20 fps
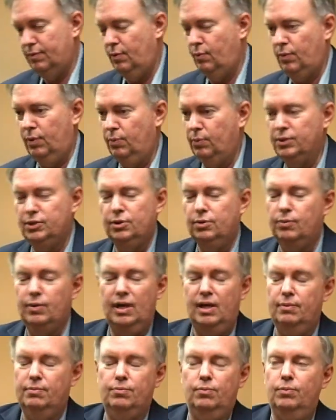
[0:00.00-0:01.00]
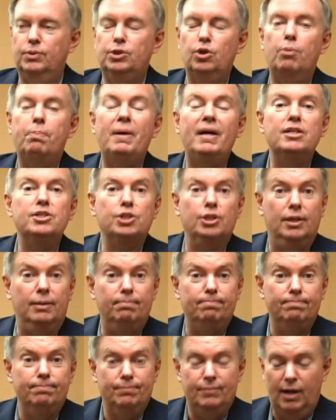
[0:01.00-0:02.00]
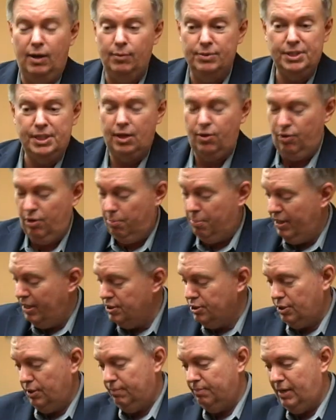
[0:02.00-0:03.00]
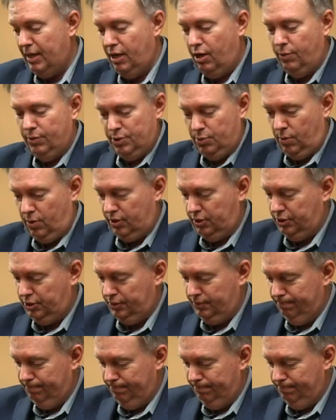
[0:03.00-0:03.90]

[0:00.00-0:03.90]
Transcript: Well, we'll do a pendulum. I always carry a pendulum. That always works.